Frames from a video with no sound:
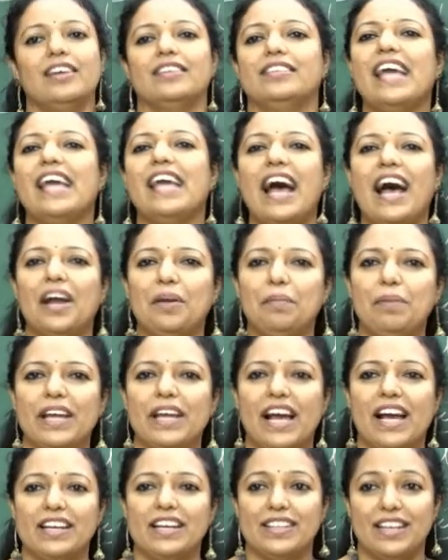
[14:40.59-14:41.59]
The
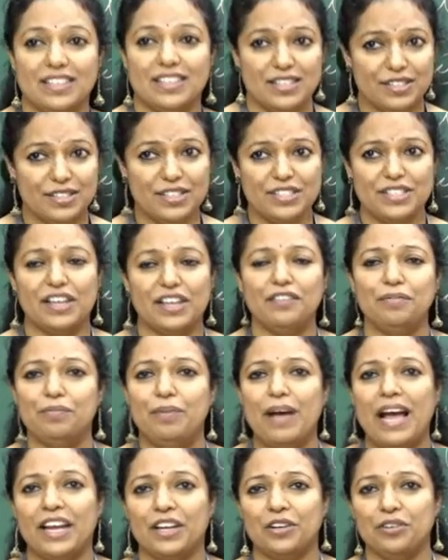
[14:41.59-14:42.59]
RBI, that is Reserve
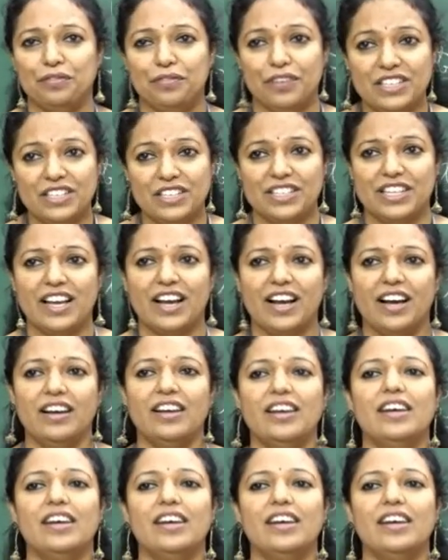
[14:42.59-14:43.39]
Bank of India,